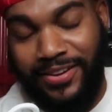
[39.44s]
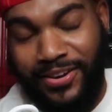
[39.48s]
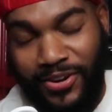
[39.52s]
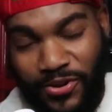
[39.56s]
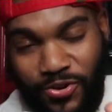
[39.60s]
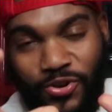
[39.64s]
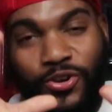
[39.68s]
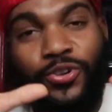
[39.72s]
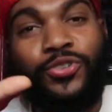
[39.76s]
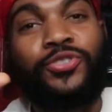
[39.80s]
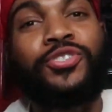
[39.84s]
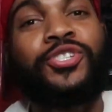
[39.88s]

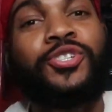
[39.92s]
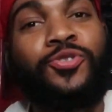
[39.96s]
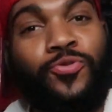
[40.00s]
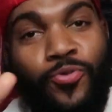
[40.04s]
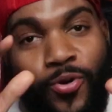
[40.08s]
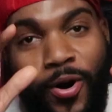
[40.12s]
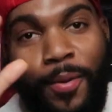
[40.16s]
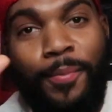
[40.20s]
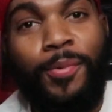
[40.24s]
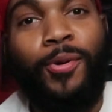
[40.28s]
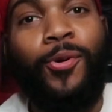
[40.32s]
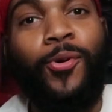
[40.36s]
you're gonna see
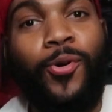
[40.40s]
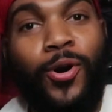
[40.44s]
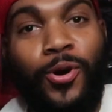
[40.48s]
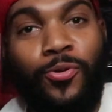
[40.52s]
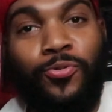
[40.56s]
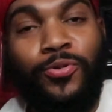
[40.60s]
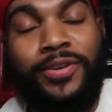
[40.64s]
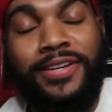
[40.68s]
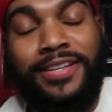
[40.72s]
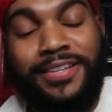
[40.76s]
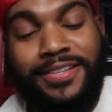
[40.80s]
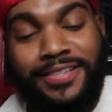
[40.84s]
where I'm going
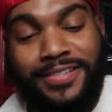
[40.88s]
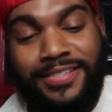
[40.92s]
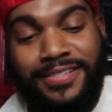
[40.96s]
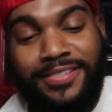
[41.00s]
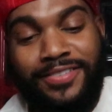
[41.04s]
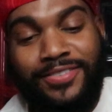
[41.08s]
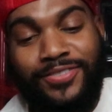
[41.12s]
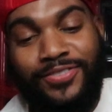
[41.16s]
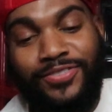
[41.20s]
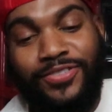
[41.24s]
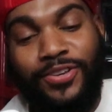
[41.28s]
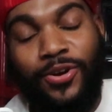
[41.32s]
with this.
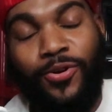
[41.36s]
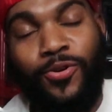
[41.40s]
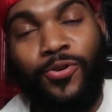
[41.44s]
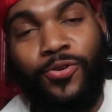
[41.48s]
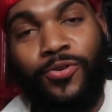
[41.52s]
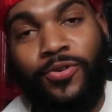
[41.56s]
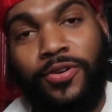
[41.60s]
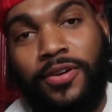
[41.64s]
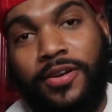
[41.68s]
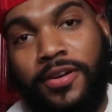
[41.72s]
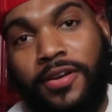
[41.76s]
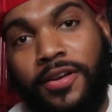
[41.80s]

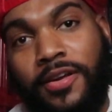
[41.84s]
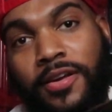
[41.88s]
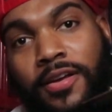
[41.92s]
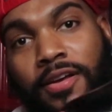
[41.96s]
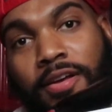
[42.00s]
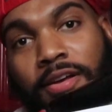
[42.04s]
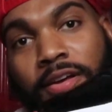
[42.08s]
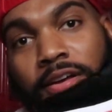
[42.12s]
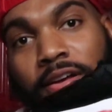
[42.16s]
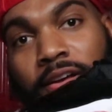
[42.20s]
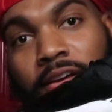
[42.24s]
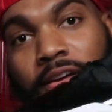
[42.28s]
So
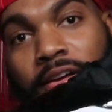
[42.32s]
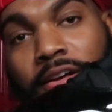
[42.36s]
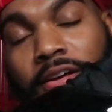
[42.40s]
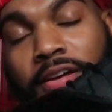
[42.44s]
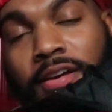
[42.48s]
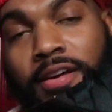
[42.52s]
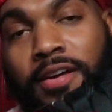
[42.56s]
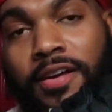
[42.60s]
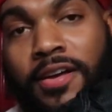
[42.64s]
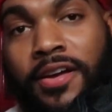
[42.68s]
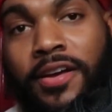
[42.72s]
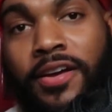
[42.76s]

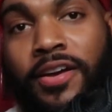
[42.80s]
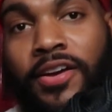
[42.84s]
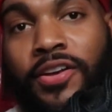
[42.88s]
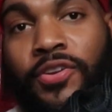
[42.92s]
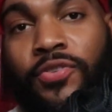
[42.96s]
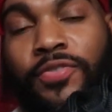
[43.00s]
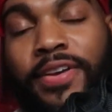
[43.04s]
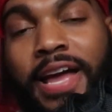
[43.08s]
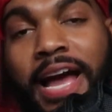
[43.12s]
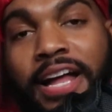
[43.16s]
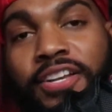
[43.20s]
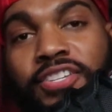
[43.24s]

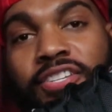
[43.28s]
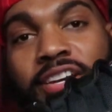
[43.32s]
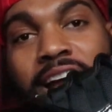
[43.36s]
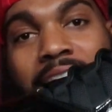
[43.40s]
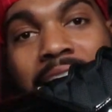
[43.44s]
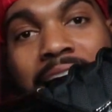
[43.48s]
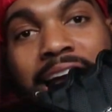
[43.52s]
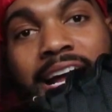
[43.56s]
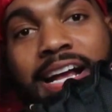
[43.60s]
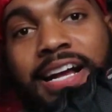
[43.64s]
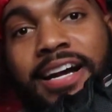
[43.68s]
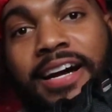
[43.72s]
you got your
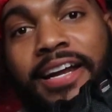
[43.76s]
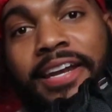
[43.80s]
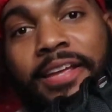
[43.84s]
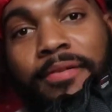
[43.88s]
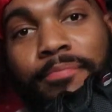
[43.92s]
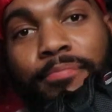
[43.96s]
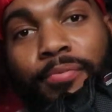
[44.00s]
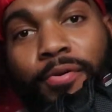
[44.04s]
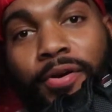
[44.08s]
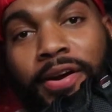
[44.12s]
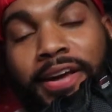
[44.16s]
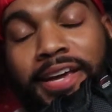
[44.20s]

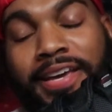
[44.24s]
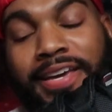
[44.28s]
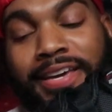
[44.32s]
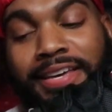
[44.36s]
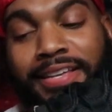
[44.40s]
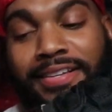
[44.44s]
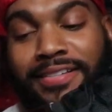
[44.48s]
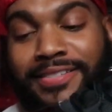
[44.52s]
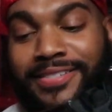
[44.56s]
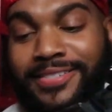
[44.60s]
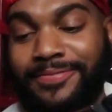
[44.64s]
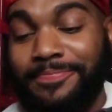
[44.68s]
iconic
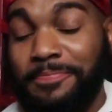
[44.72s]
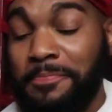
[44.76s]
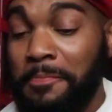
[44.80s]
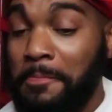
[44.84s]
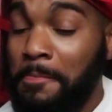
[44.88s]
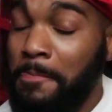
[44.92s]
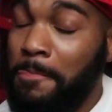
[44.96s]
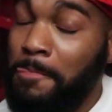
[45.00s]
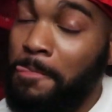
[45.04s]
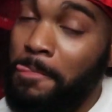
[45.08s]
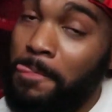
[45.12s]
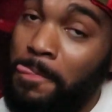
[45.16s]
Breds,
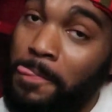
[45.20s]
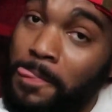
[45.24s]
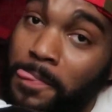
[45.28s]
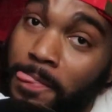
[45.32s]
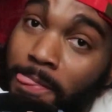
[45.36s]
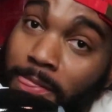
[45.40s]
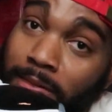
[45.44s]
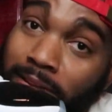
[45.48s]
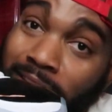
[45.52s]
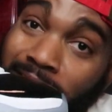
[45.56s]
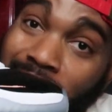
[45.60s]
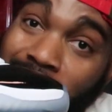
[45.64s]

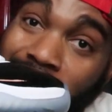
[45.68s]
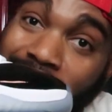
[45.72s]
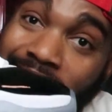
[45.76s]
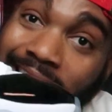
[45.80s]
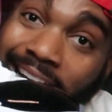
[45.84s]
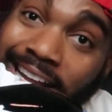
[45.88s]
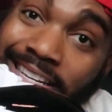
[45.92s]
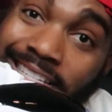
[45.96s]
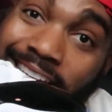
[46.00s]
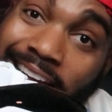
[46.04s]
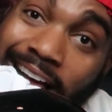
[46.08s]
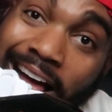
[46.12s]
you
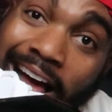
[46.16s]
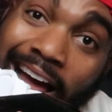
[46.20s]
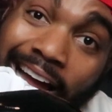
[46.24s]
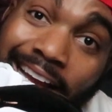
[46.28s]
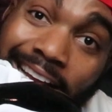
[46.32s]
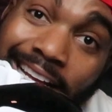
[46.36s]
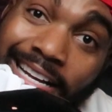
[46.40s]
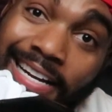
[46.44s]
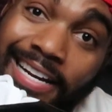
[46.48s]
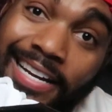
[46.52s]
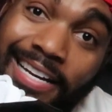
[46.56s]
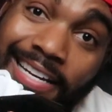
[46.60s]
got your
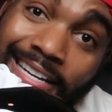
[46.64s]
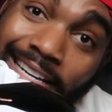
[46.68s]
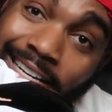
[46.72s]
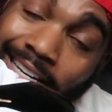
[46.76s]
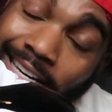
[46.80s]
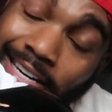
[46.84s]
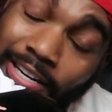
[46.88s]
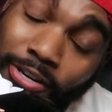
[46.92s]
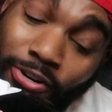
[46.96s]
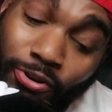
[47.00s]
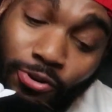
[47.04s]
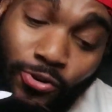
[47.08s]
iconic
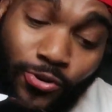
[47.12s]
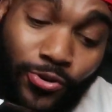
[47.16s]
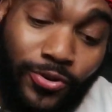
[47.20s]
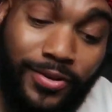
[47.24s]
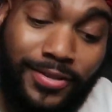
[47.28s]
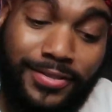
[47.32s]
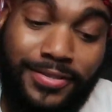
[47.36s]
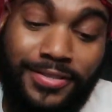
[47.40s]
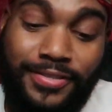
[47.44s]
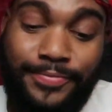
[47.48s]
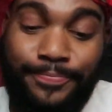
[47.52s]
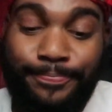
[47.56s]

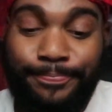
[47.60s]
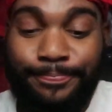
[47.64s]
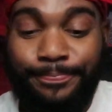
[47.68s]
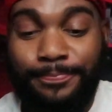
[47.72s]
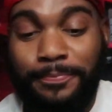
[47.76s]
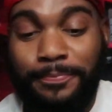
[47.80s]
Concords.